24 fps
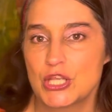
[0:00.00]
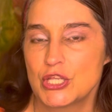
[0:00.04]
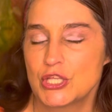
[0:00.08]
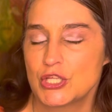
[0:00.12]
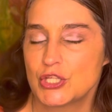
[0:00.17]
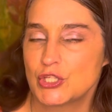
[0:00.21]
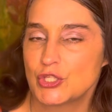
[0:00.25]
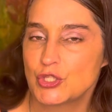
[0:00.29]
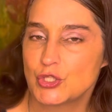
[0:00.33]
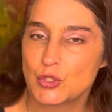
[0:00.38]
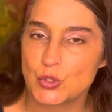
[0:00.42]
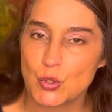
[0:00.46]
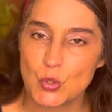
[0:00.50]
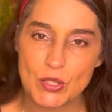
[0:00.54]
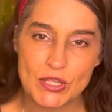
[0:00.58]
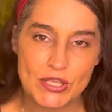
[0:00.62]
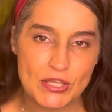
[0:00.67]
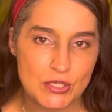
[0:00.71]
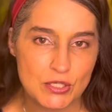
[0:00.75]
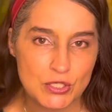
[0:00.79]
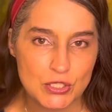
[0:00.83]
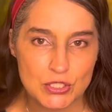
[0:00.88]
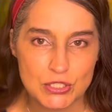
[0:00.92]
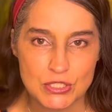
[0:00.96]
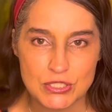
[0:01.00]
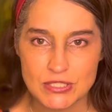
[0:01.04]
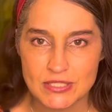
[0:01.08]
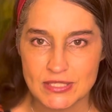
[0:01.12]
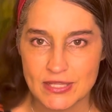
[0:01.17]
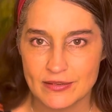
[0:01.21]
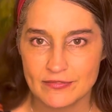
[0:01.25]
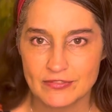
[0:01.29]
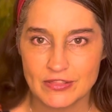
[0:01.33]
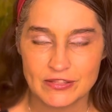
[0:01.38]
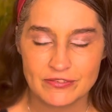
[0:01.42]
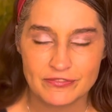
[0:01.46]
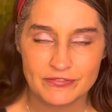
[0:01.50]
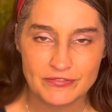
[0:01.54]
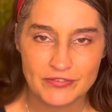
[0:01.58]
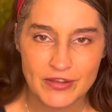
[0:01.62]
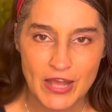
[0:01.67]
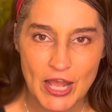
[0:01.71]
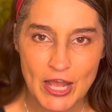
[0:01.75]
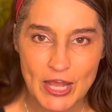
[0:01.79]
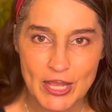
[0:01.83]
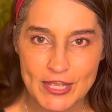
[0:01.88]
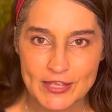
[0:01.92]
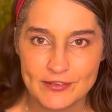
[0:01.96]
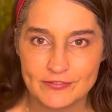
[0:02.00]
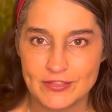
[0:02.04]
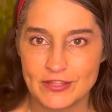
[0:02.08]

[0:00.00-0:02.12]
soils of the 5.